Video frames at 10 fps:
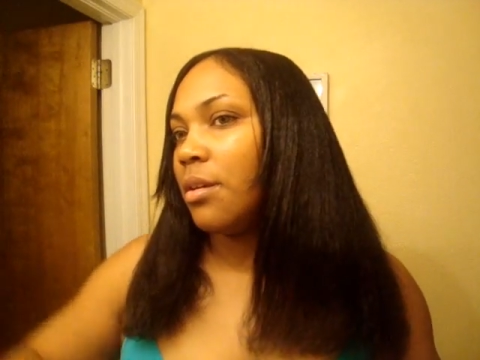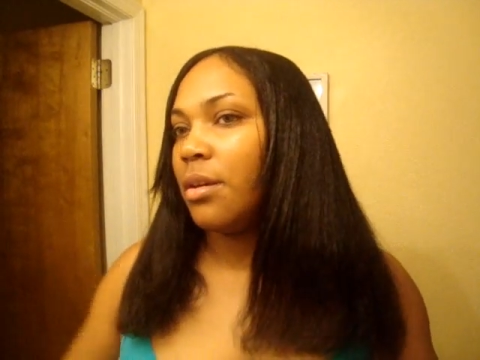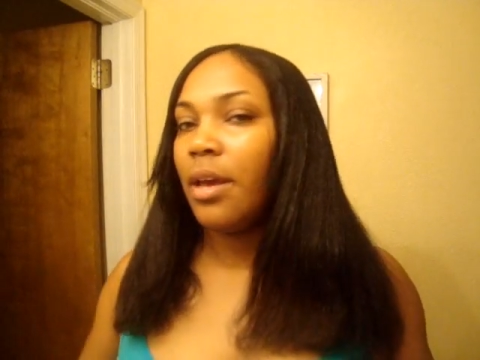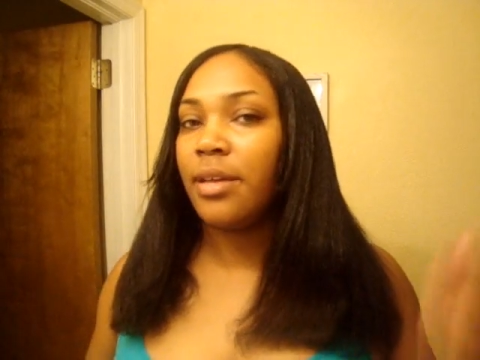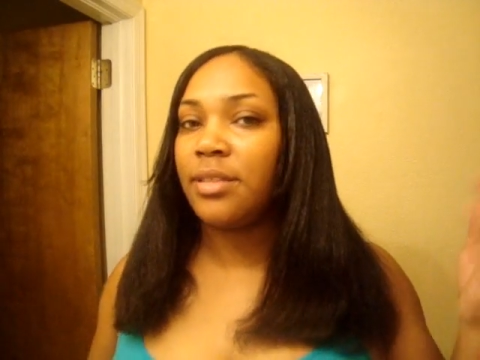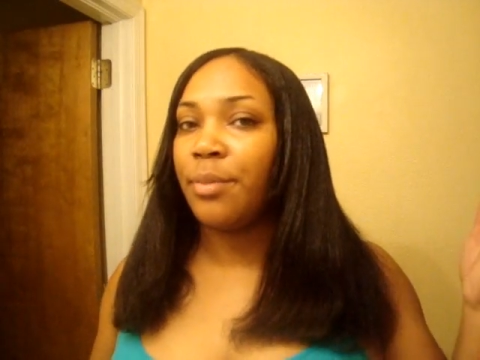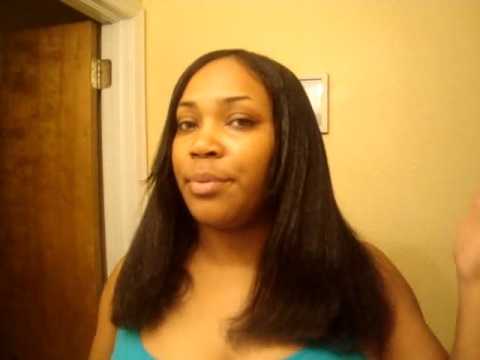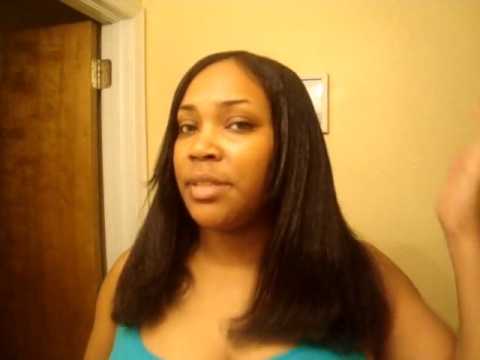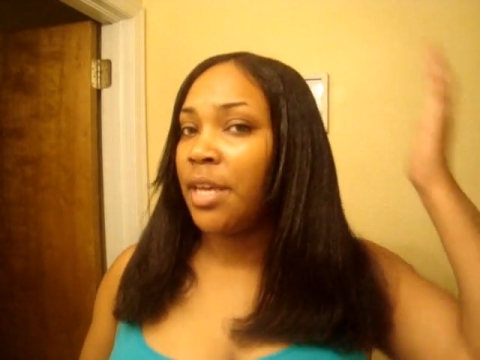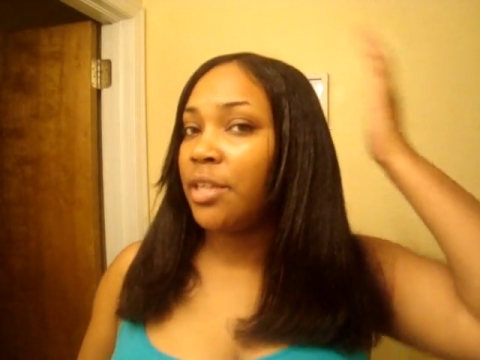it has some
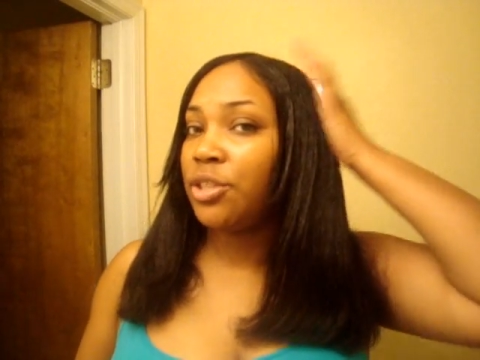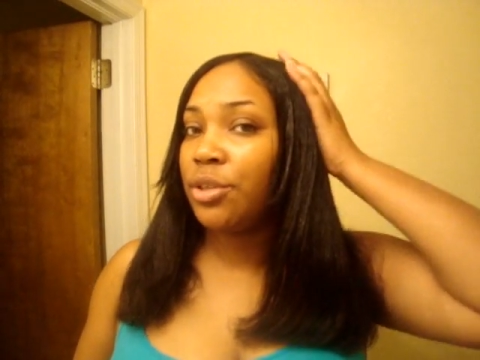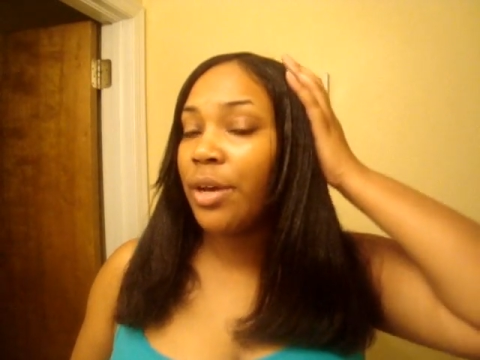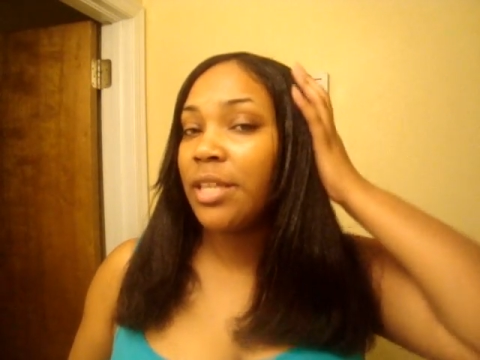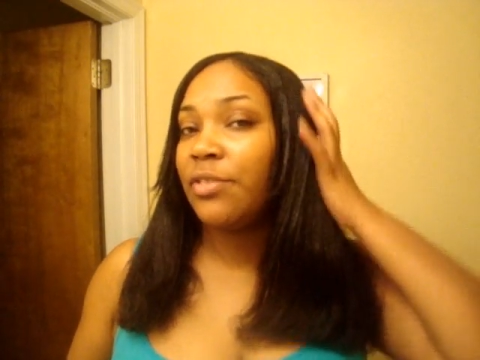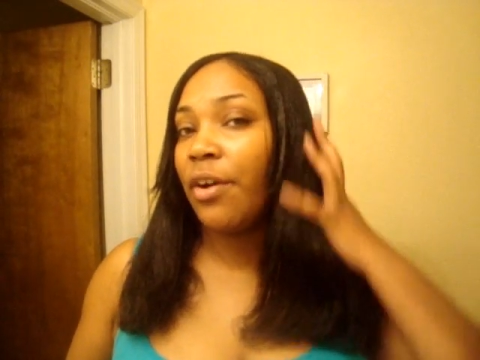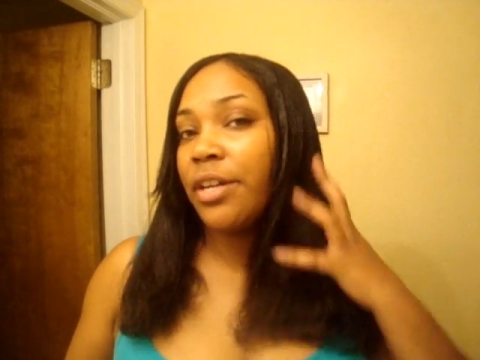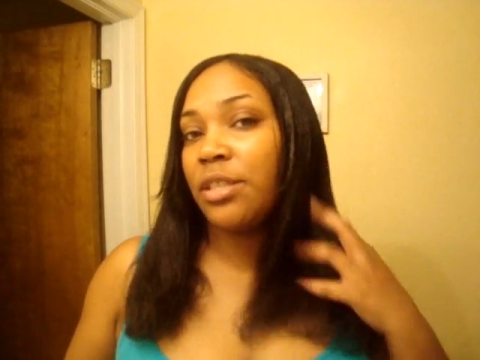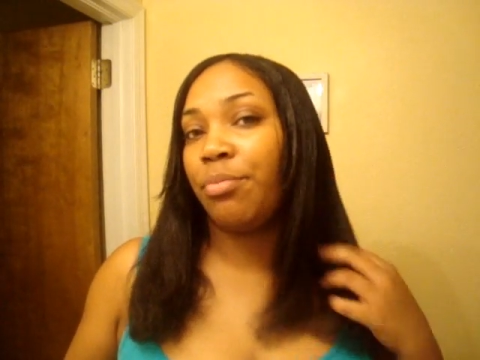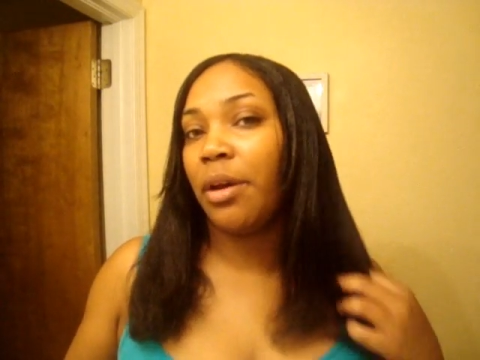potential as far
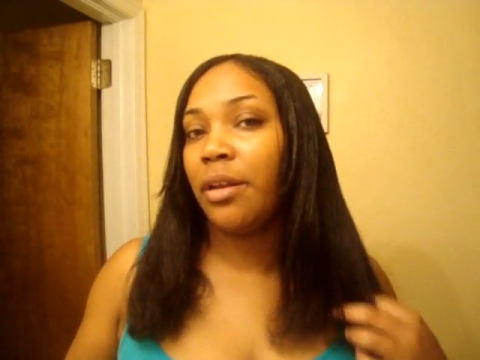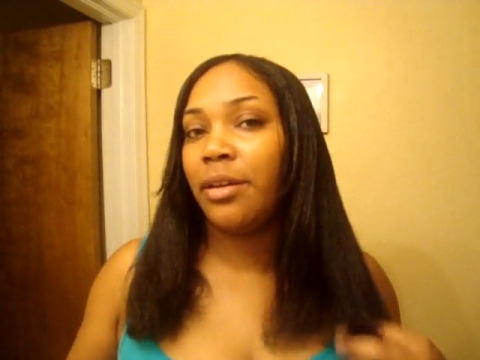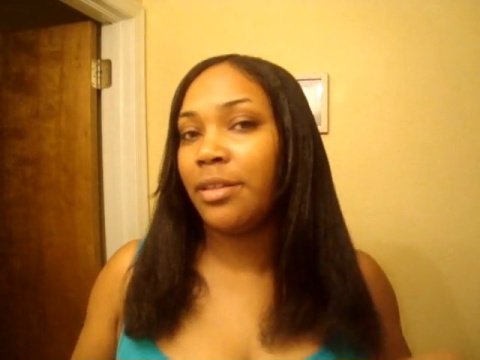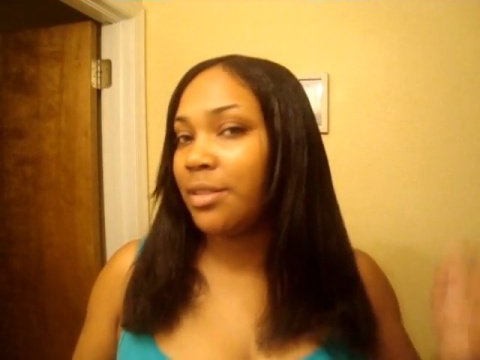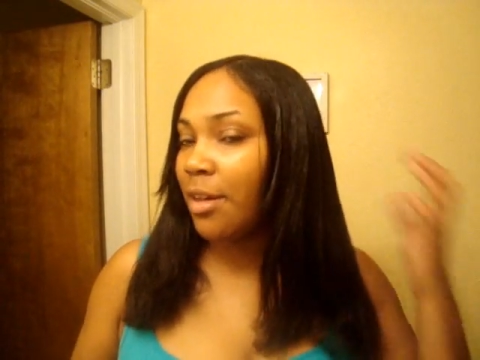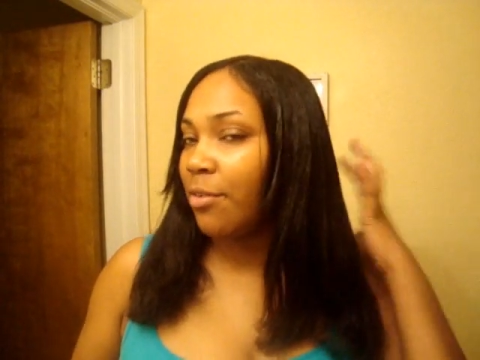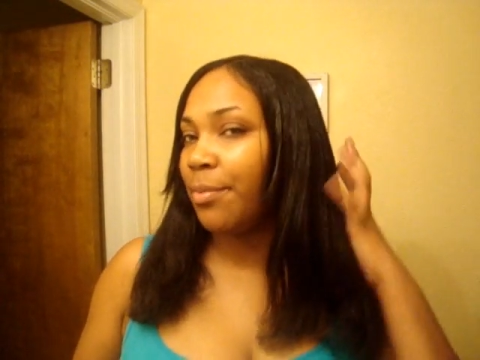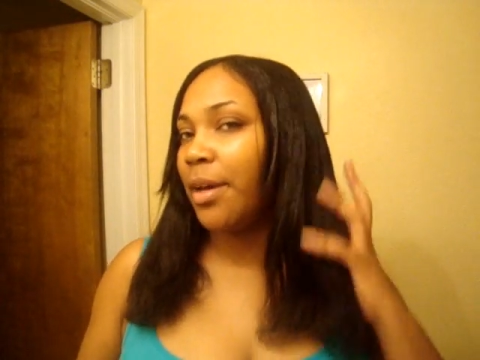as the product itself,